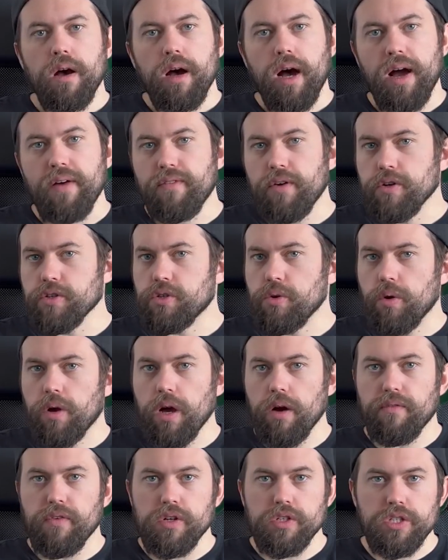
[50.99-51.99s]
I've also
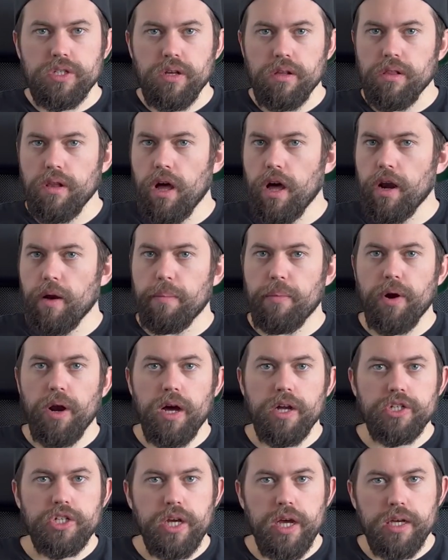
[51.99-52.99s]
covered Solana
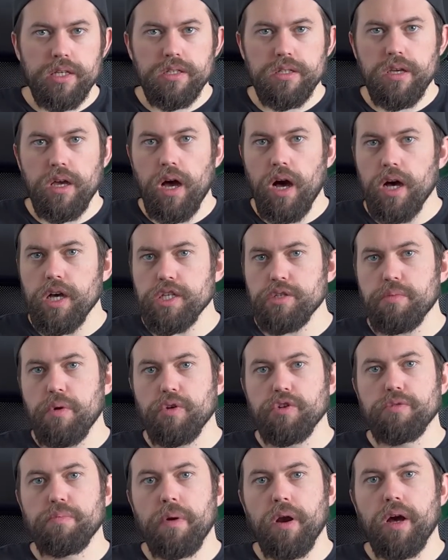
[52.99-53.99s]
projects,
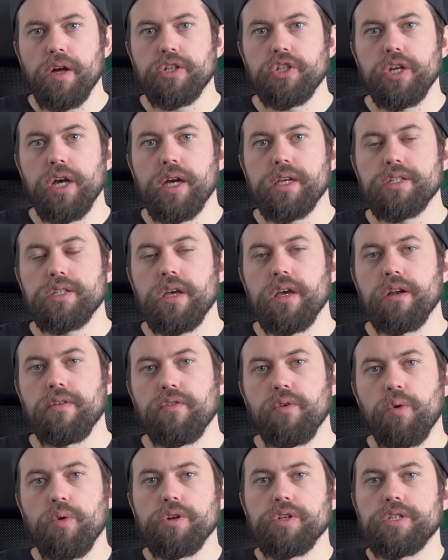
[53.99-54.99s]
Cosmos projects, and
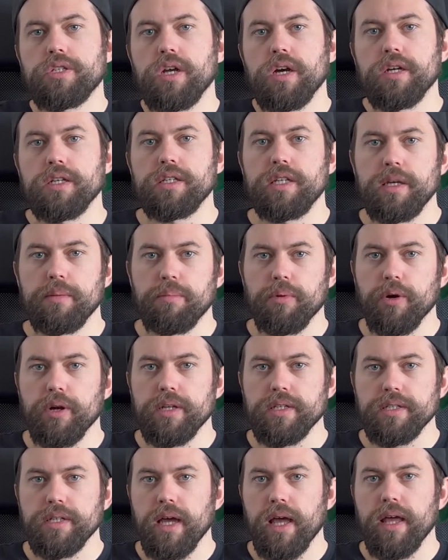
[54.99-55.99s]
of course, dug deeper
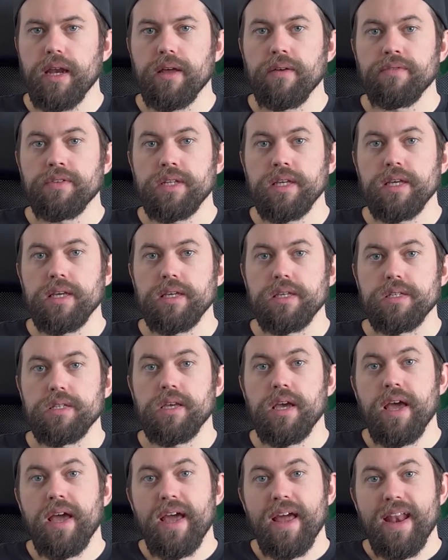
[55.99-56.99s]
into NFTs.